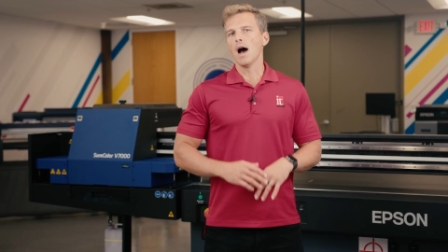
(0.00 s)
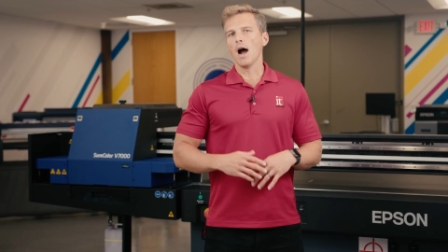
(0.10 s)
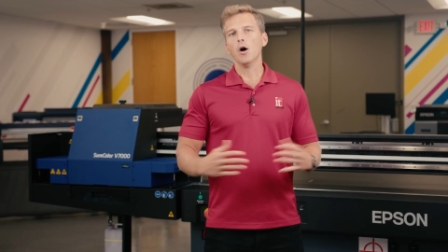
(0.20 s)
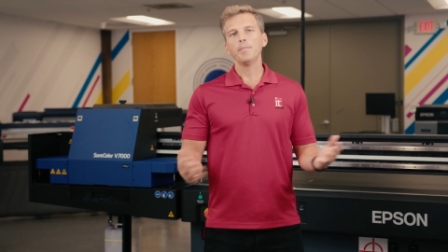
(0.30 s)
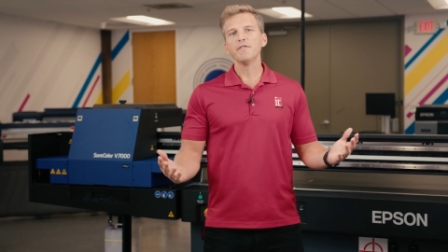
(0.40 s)

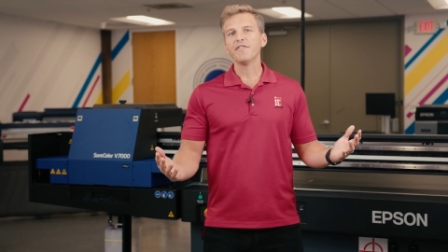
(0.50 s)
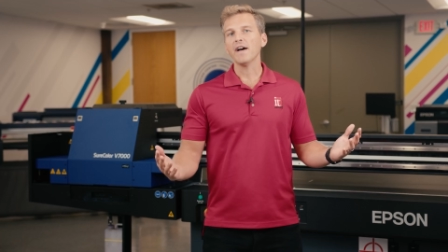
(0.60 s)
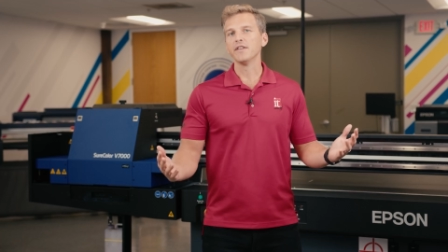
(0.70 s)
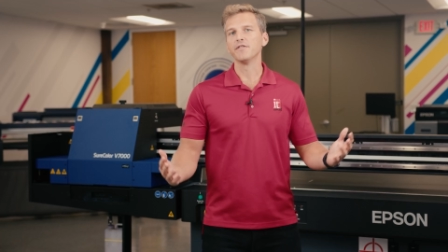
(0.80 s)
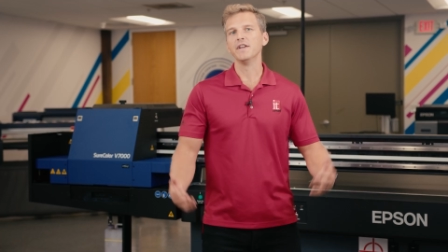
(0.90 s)
I hope you
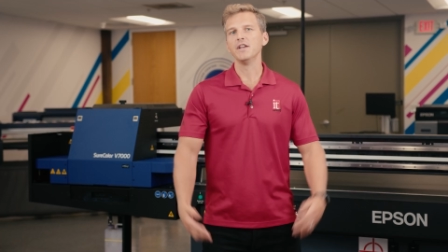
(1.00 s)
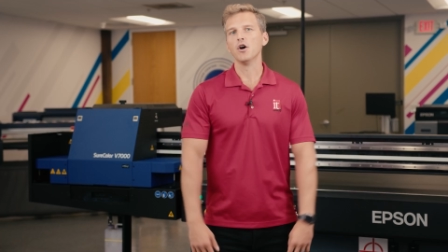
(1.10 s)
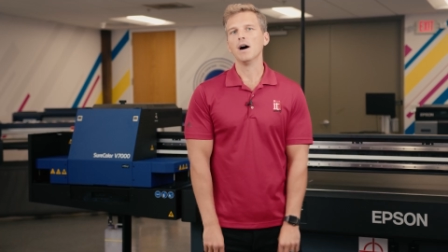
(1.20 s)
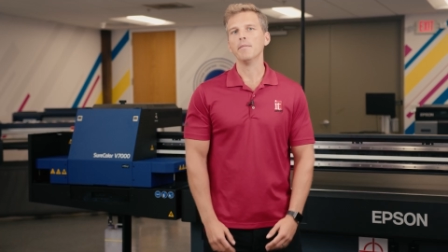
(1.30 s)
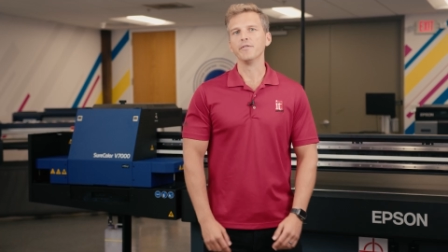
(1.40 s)
found this
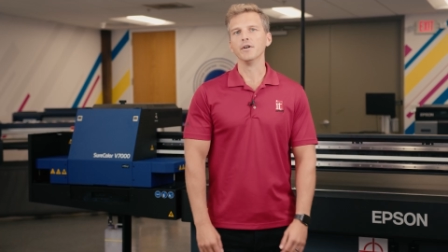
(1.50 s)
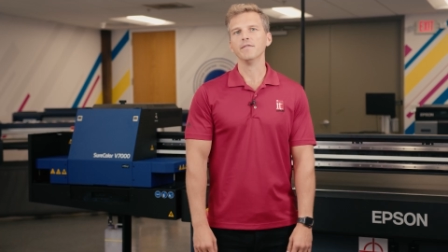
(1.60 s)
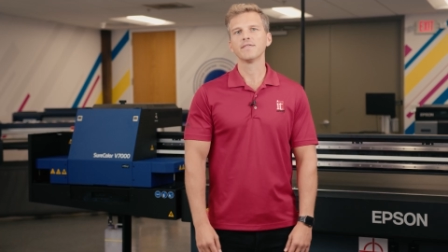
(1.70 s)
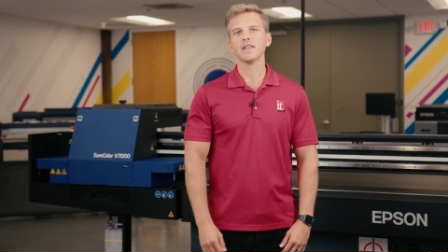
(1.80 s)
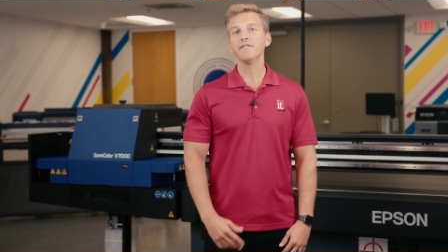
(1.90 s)
video
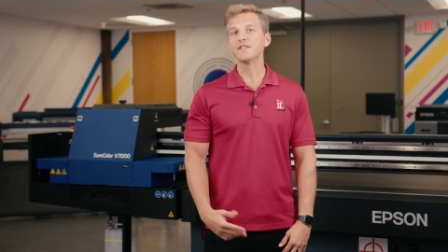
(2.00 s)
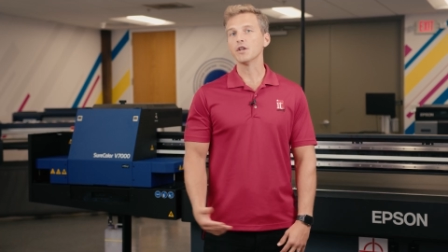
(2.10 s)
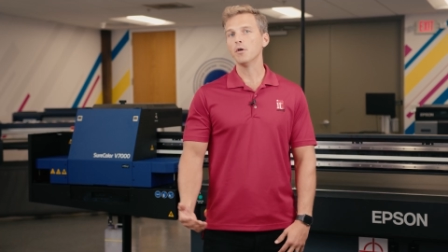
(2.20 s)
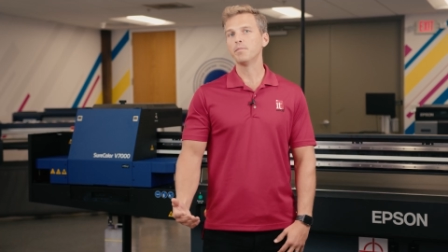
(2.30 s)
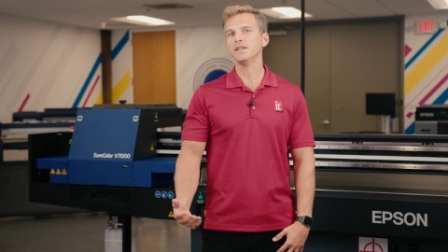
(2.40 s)
helpful. If
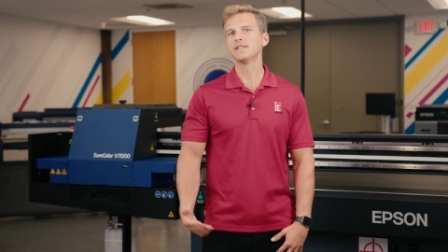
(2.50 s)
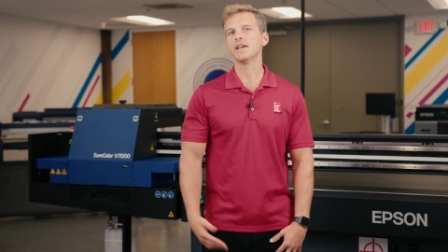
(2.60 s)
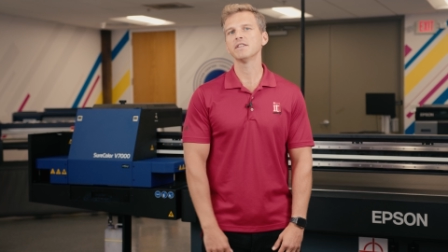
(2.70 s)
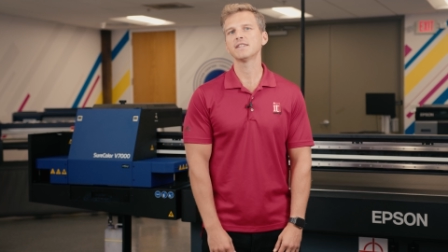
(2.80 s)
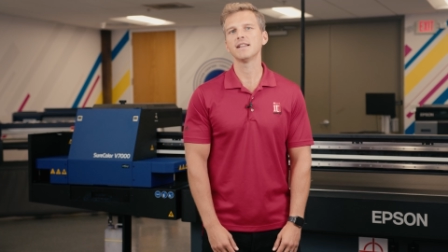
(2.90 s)
so, please
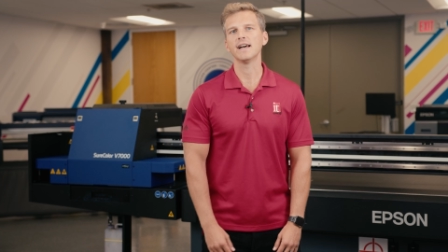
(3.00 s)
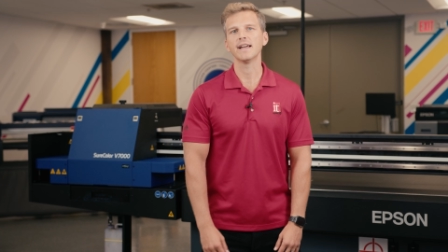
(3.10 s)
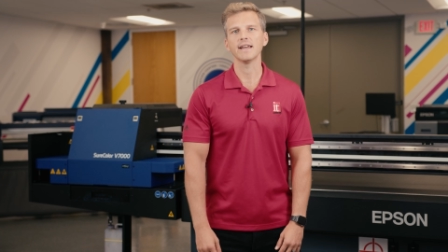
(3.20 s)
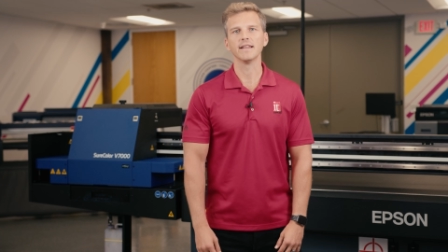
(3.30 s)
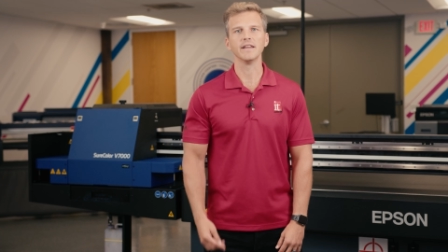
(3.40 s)
give us a
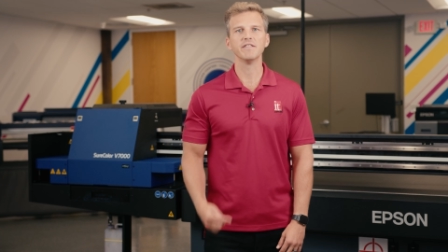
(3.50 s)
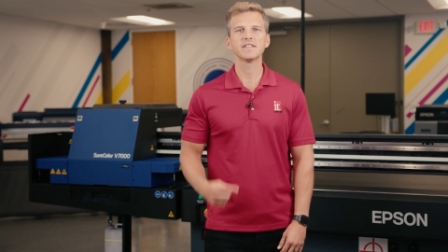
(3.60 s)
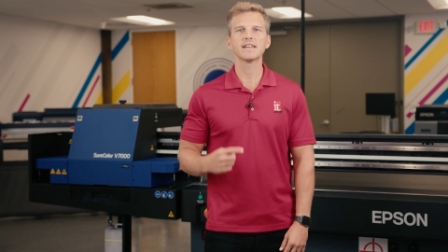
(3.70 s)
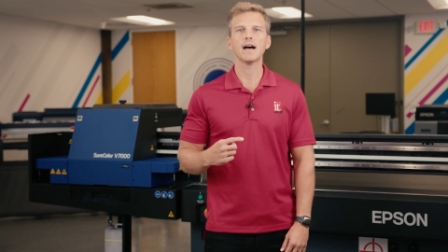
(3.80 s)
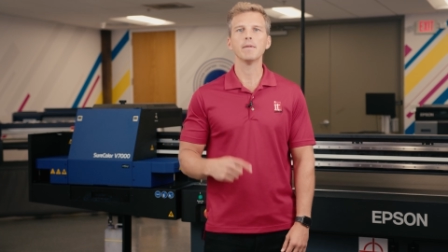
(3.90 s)
like and leave
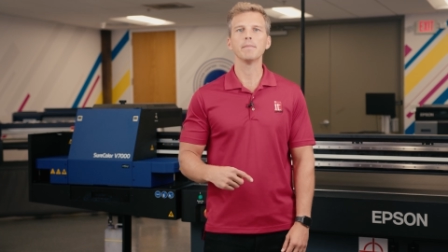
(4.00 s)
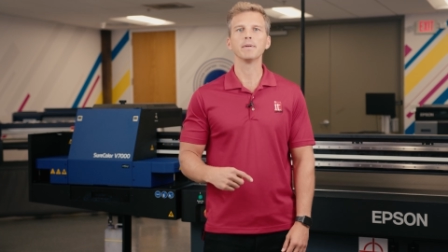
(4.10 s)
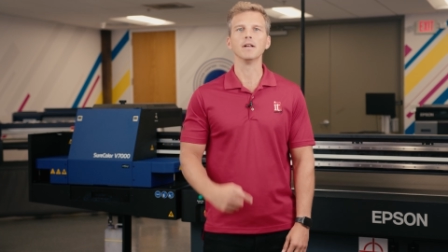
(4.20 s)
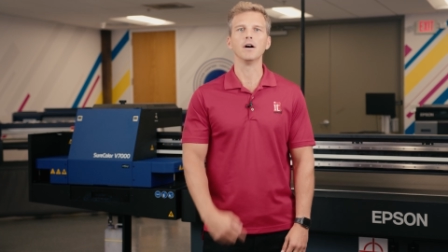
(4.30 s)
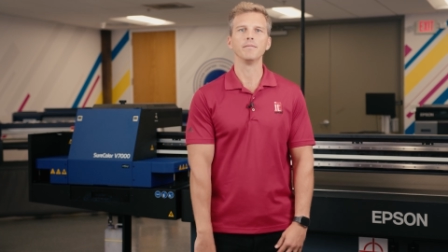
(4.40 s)
us a comment
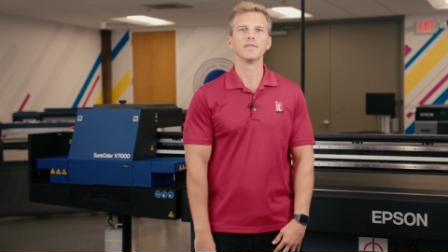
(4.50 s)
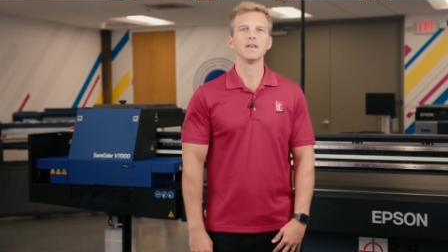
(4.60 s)
below.